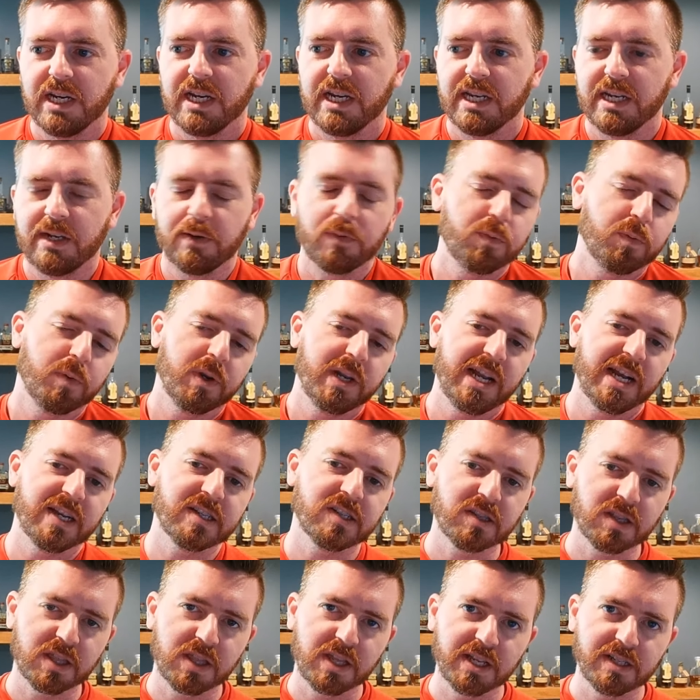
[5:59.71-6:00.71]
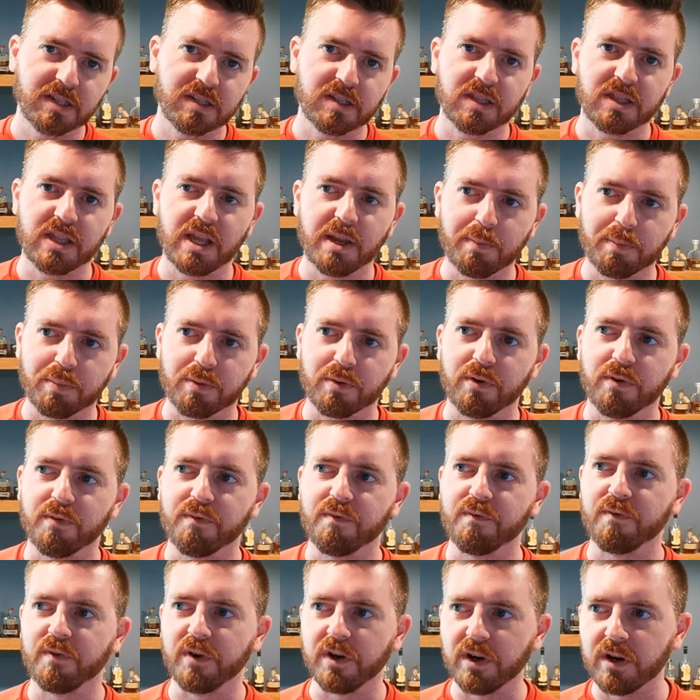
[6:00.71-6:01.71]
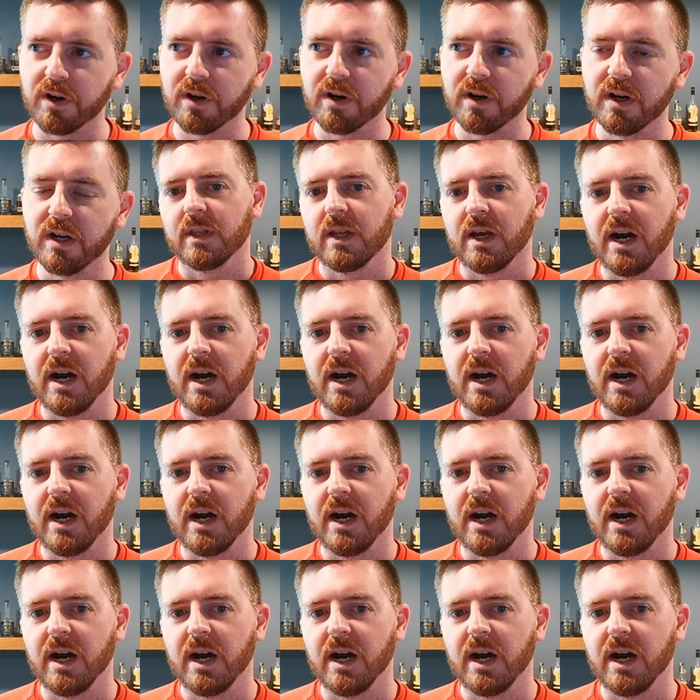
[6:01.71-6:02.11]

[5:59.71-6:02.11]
and everybody has the things that they prefer.